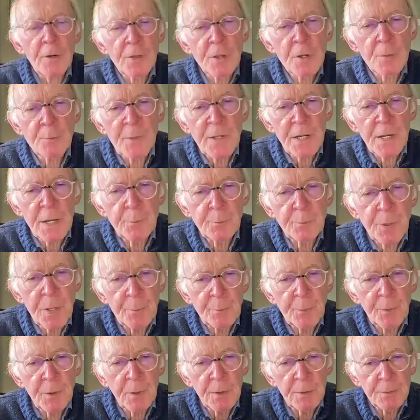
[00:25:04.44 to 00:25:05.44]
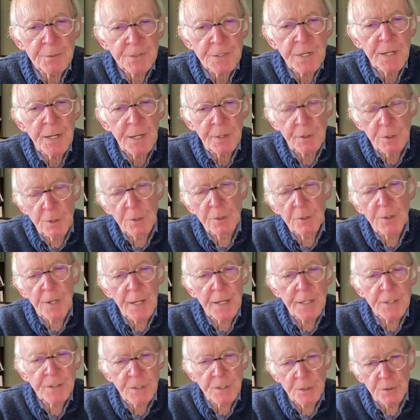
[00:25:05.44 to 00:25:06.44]
are there many people, say your
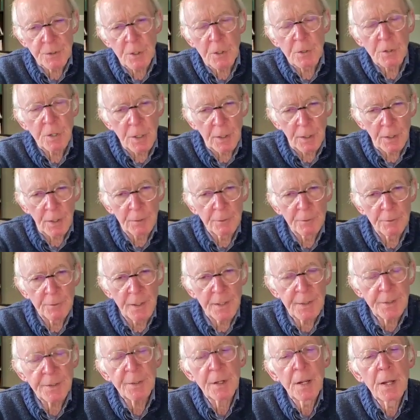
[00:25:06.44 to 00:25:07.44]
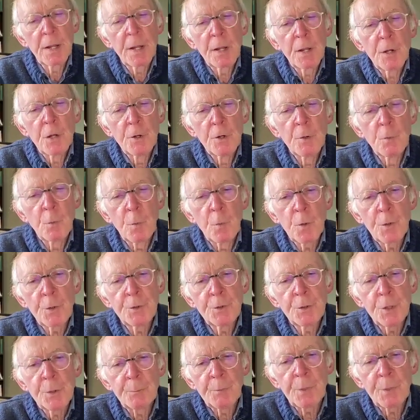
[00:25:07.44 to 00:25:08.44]
age and younger, right, who would